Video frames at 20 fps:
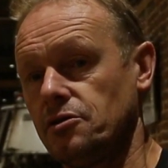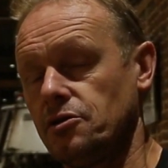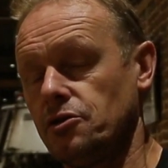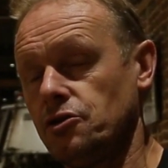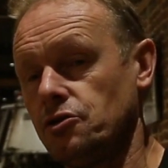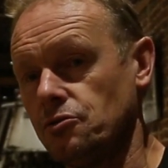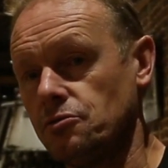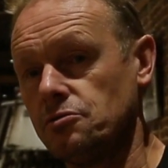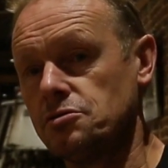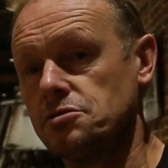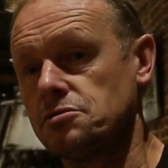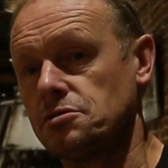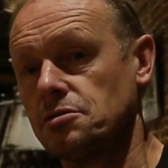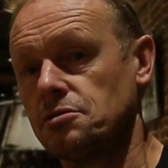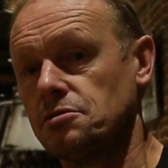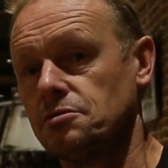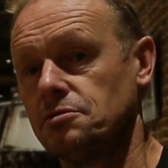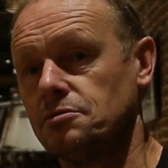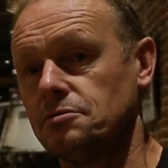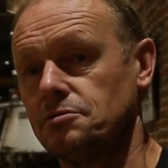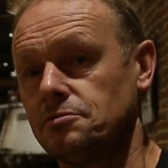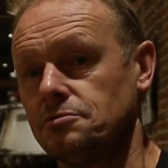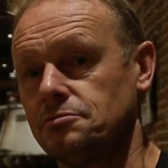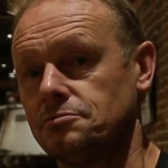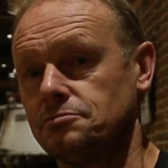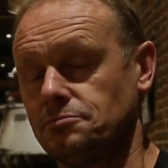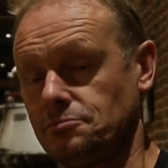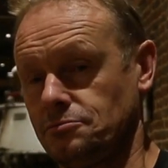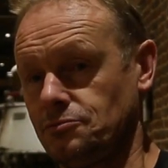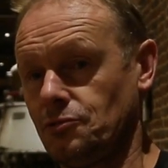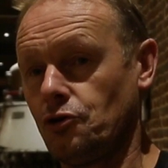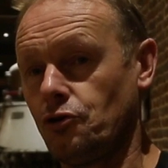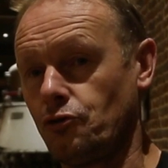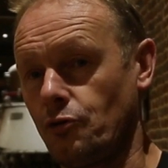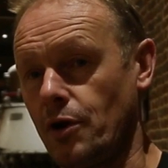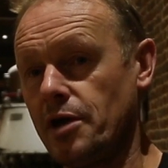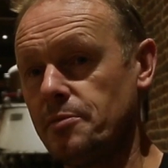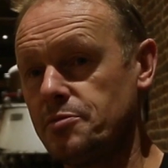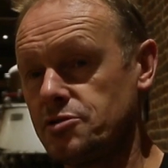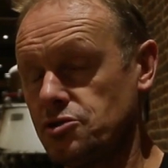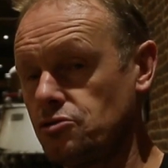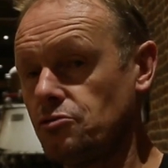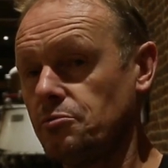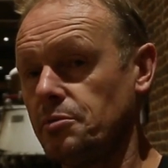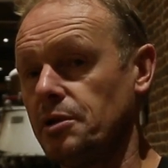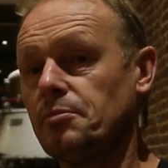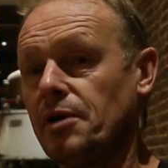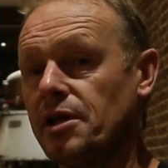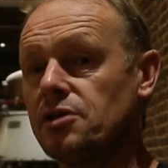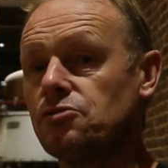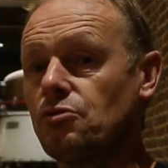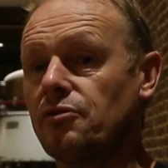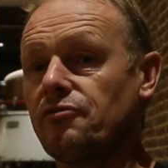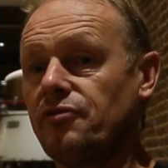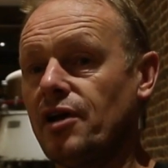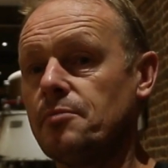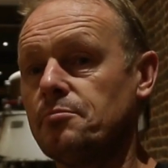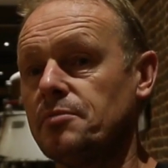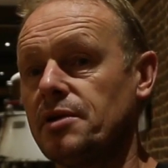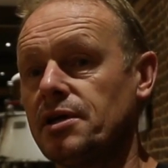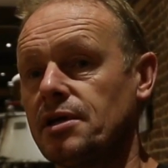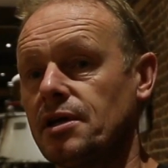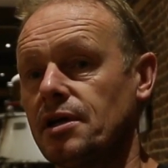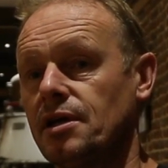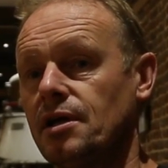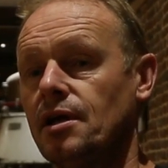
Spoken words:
used grapes to be blended with Lambic.